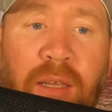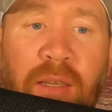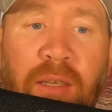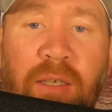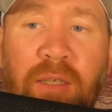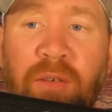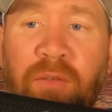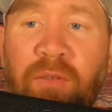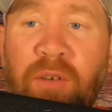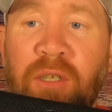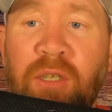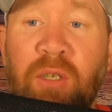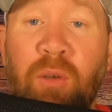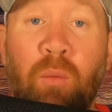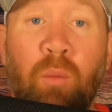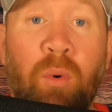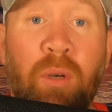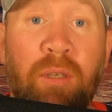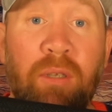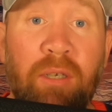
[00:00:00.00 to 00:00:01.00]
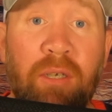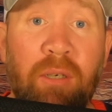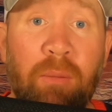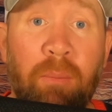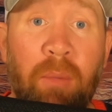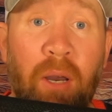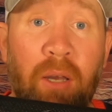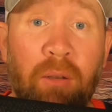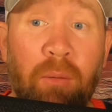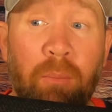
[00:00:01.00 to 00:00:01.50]
this fits a one liter
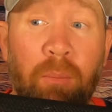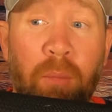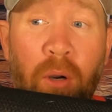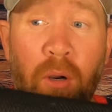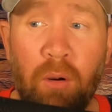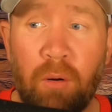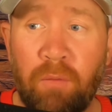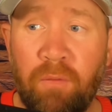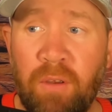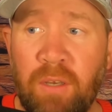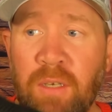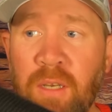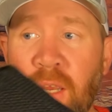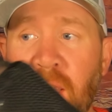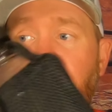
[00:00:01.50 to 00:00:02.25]
bottle perfect.